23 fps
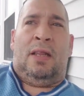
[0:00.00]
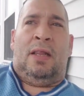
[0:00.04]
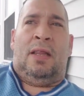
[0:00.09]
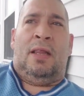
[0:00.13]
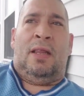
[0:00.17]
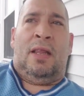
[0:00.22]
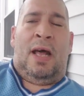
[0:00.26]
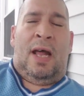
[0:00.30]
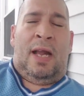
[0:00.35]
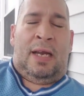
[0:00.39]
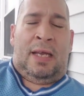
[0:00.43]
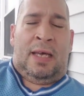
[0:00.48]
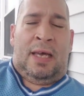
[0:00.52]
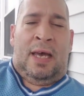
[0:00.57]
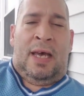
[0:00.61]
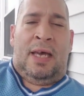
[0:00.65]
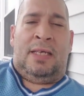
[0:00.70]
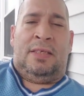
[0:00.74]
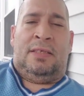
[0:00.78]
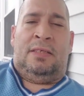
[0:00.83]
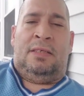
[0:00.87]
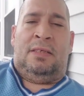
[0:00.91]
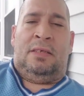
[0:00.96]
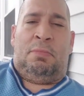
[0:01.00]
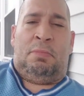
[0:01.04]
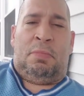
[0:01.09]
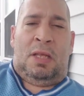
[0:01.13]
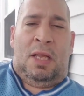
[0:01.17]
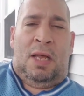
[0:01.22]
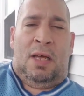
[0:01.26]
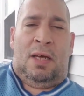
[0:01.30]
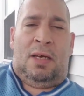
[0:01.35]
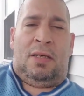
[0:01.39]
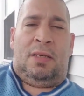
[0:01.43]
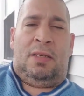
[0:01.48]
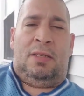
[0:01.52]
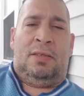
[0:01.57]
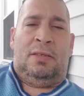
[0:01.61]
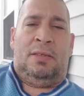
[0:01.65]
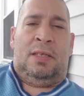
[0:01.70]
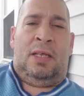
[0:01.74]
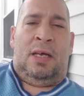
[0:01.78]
lot of guys in the block